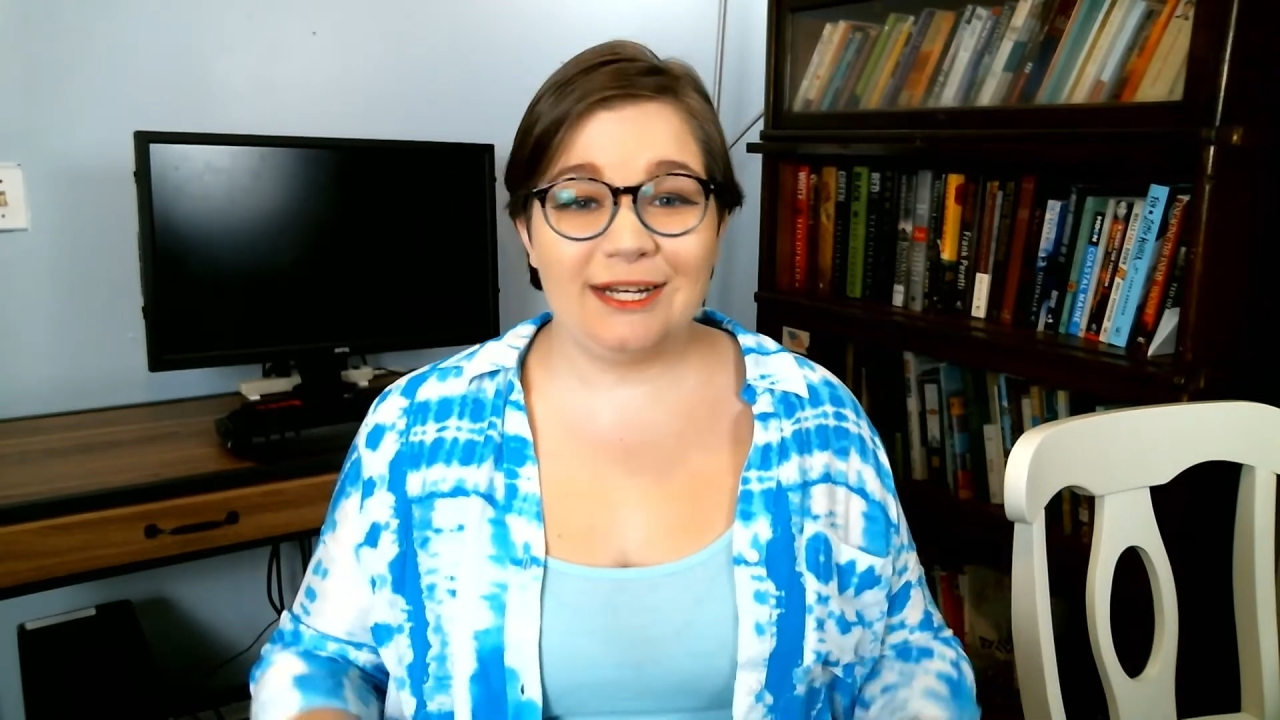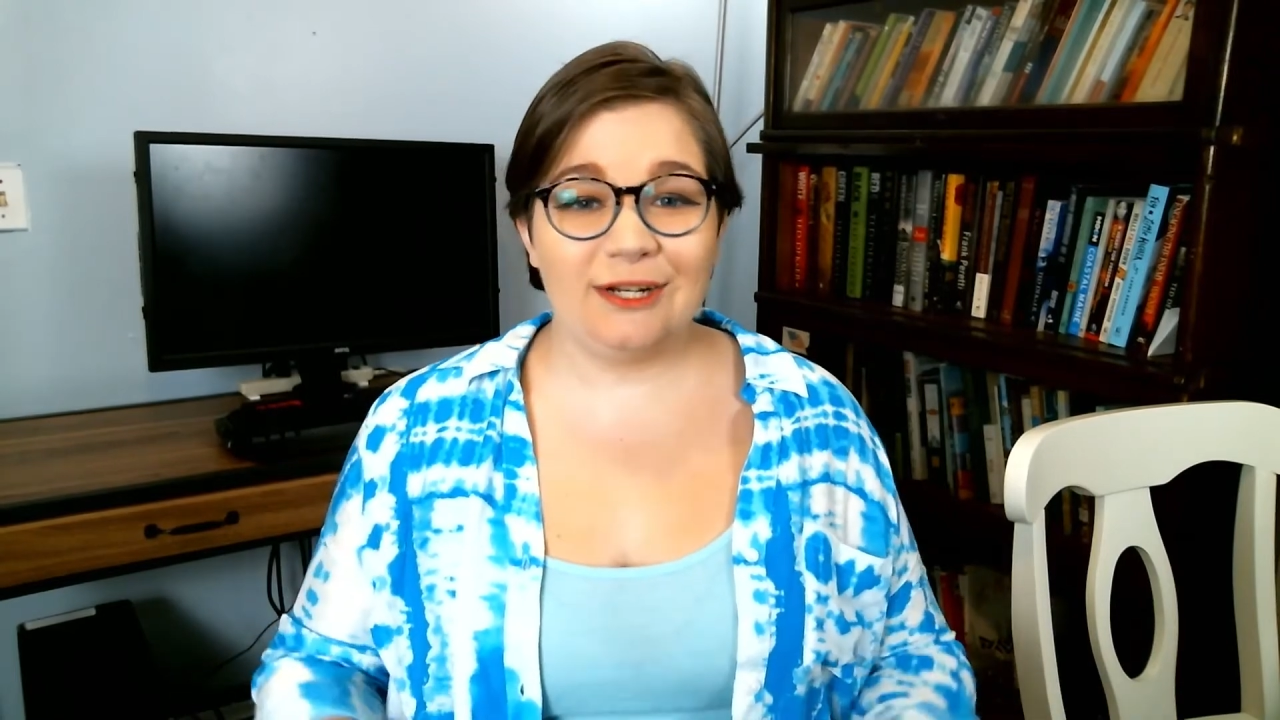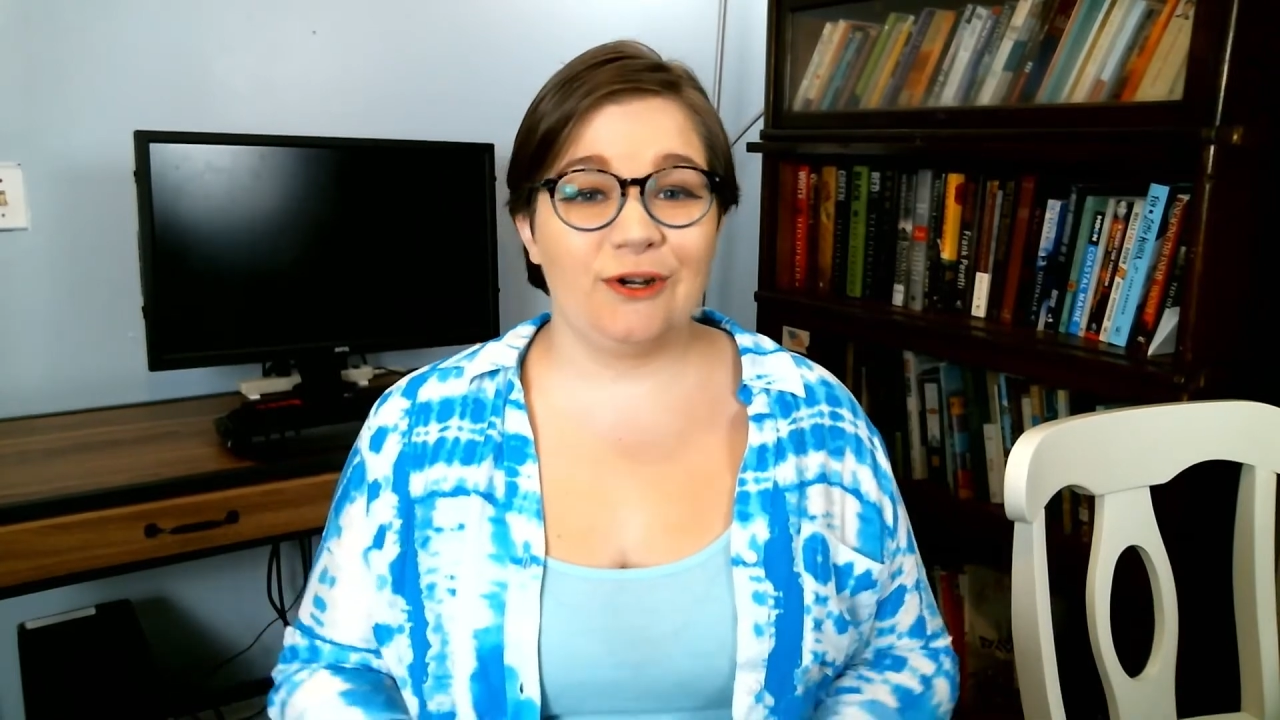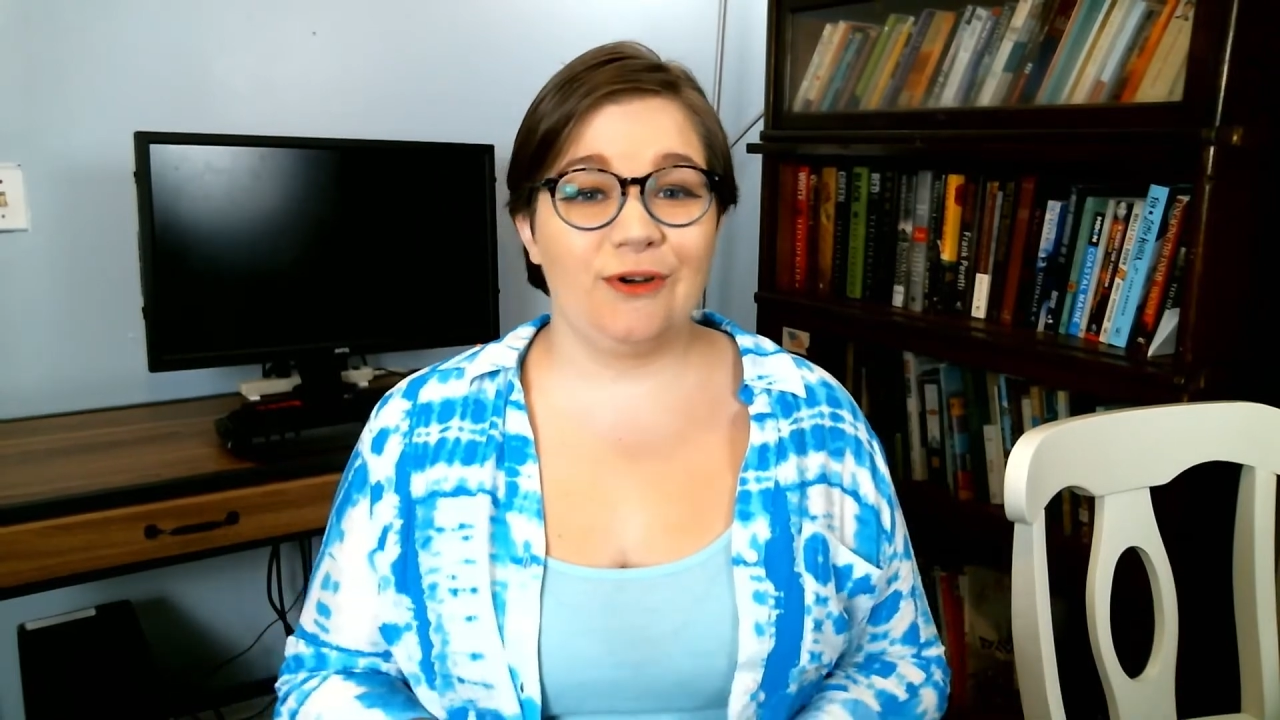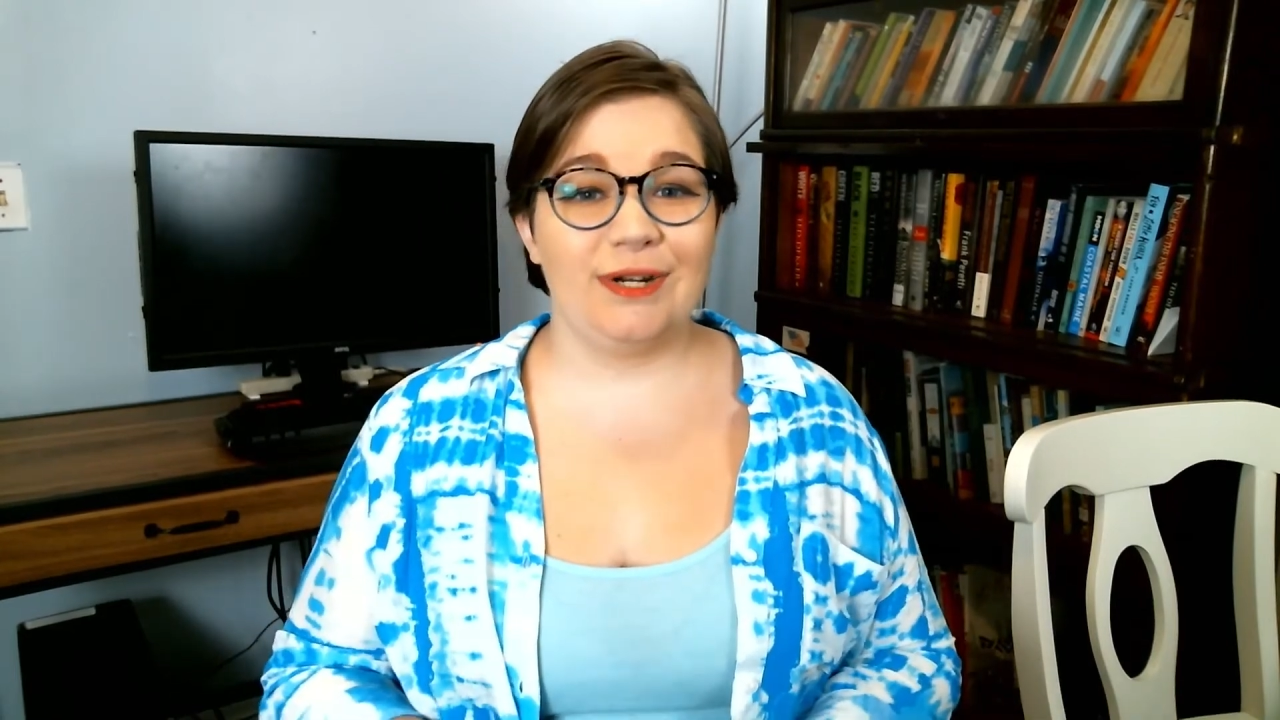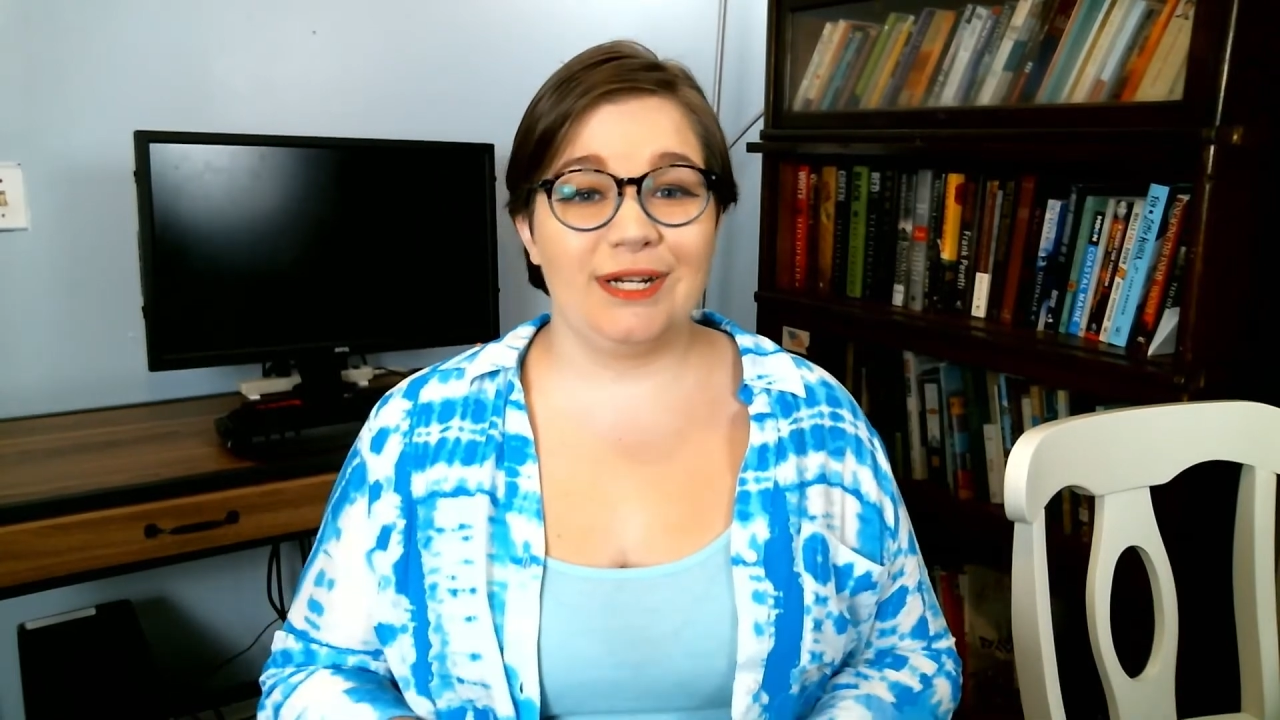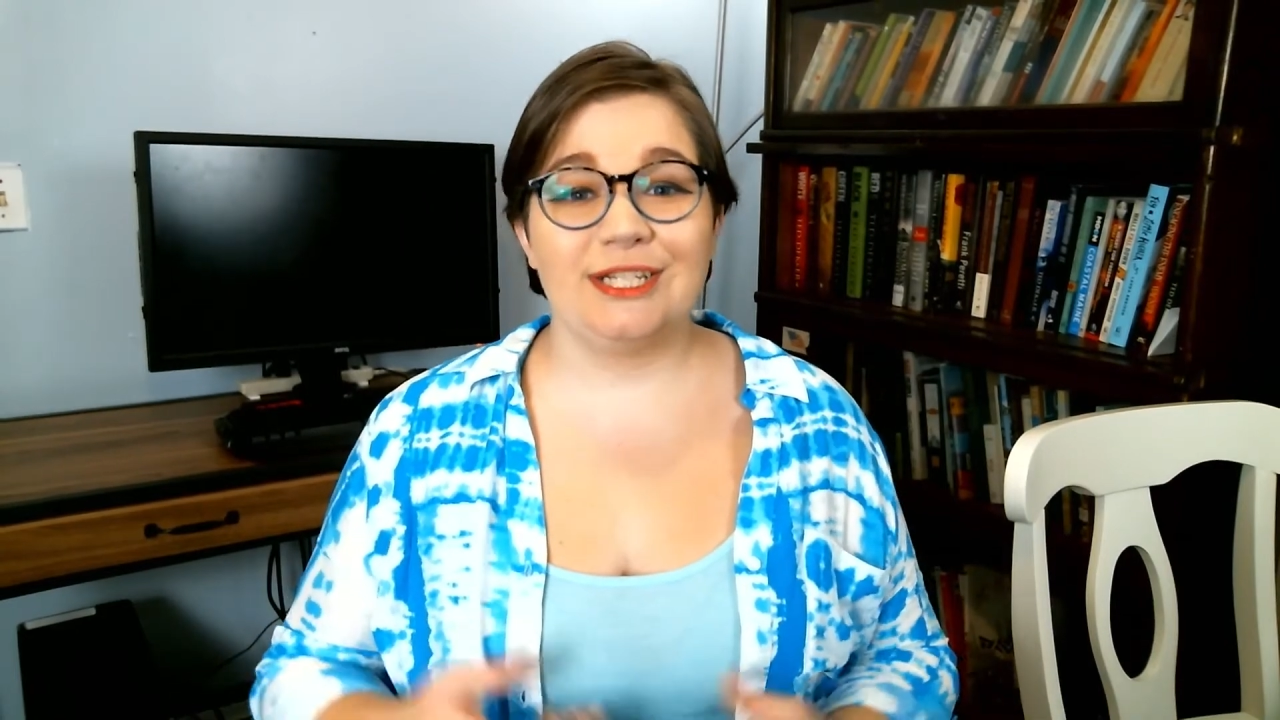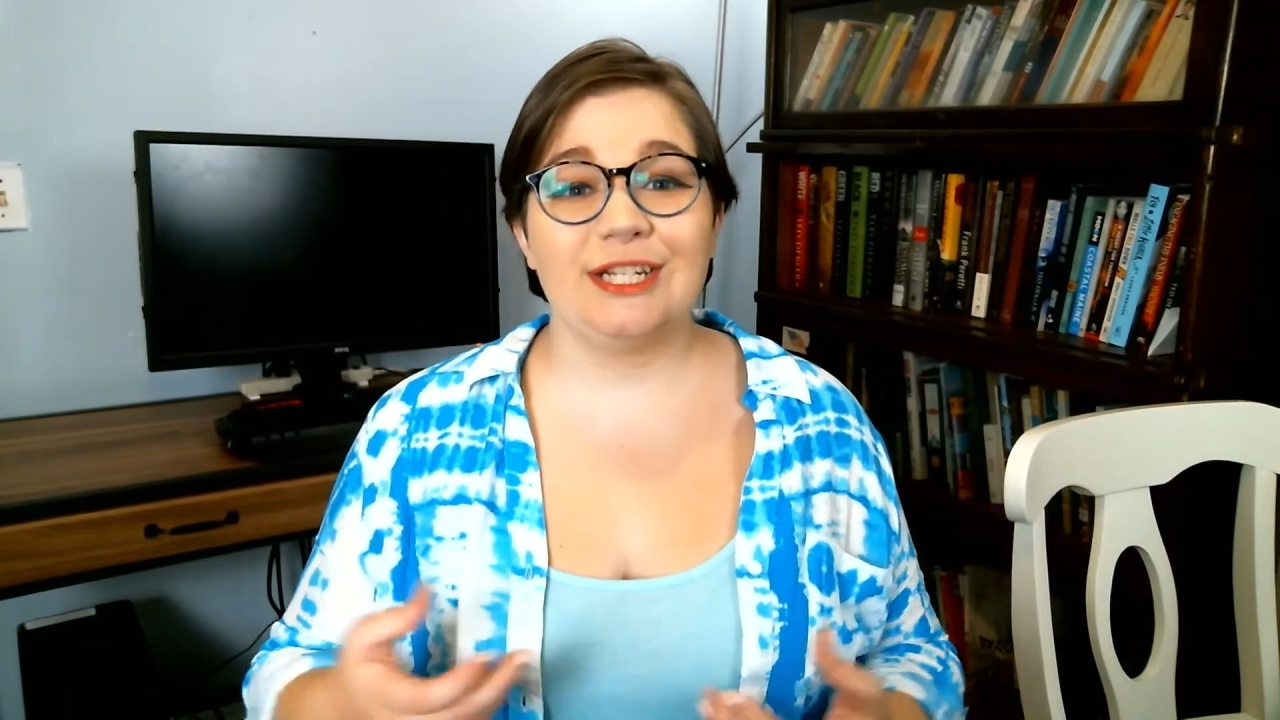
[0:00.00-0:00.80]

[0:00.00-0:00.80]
encourage